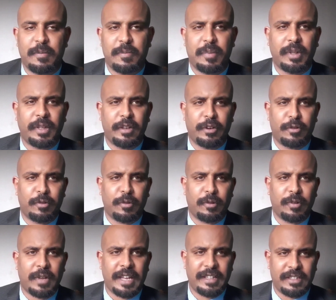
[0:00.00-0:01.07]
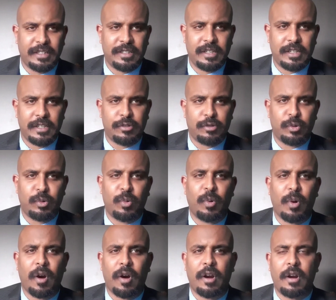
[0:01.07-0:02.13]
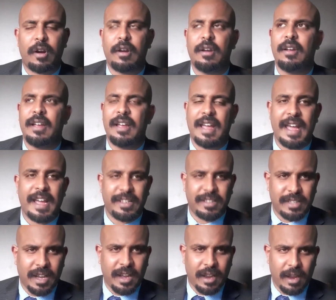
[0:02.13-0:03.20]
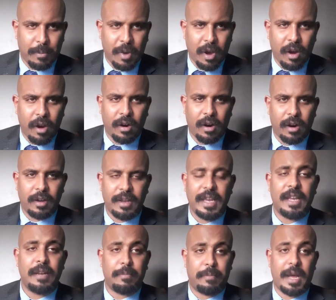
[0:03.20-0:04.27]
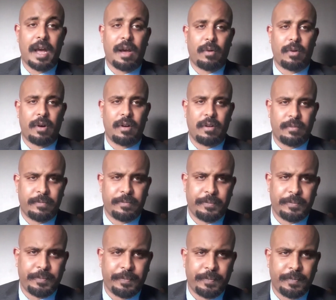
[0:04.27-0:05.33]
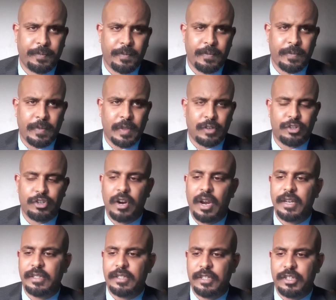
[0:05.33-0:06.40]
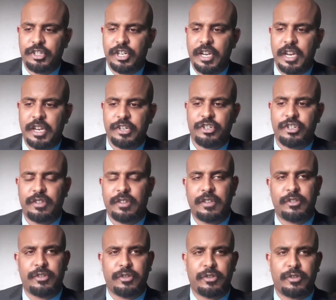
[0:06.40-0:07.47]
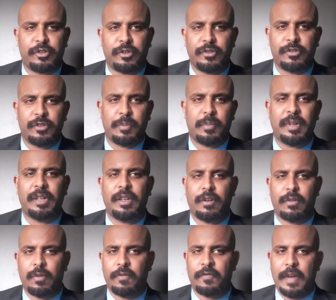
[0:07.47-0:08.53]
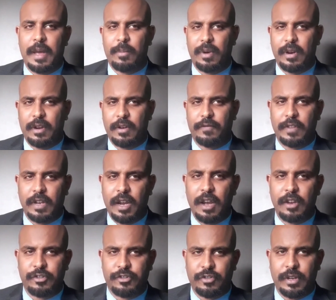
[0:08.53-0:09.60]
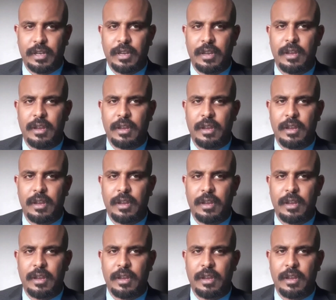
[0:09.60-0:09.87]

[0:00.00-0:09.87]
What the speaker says: political entities who are anti-Amhara in power, trying to change the socio-political fabric of the country